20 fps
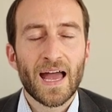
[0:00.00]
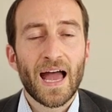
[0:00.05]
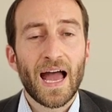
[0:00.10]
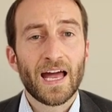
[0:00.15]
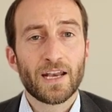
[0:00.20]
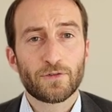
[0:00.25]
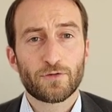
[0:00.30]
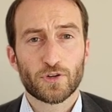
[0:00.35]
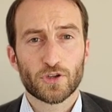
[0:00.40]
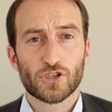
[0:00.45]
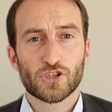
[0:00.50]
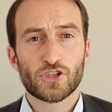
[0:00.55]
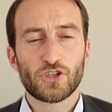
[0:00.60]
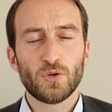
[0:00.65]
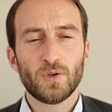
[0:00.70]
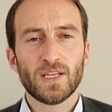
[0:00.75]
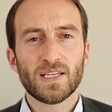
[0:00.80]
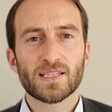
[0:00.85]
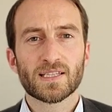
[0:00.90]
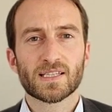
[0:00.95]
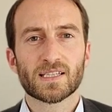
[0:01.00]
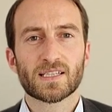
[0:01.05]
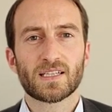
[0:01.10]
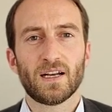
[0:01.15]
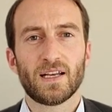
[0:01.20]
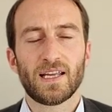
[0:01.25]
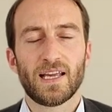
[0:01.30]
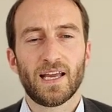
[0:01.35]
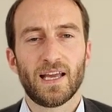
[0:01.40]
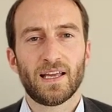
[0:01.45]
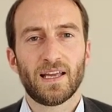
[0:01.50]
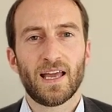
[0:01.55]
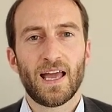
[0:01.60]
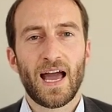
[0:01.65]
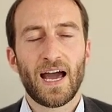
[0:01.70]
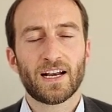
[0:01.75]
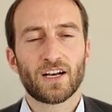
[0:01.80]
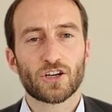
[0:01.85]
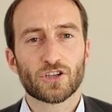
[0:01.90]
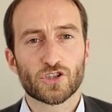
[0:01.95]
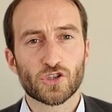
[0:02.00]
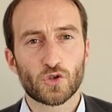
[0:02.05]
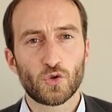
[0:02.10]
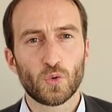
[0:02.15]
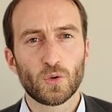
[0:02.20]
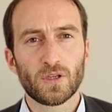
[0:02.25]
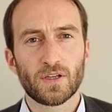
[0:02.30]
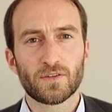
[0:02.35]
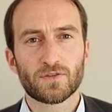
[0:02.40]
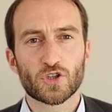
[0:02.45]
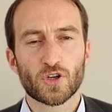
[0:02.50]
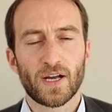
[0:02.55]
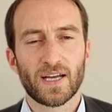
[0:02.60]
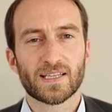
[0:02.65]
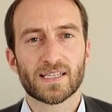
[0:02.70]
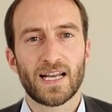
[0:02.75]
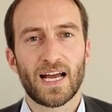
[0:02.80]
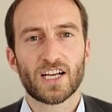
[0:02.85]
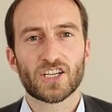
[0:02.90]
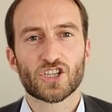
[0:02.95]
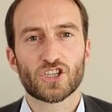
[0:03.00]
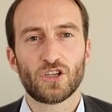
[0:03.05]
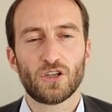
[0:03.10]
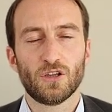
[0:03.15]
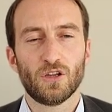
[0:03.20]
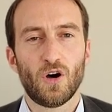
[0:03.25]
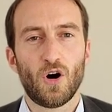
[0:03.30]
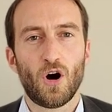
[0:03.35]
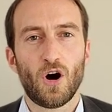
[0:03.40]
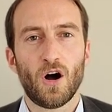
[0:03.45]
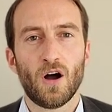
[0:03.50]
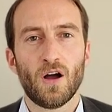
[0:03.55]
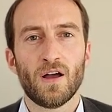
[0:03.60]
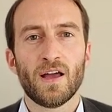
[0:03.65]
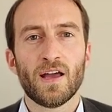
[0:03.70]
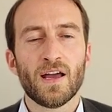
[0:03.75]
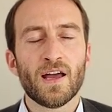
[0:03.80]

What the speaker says: And for students studying at our School of Transnational Law,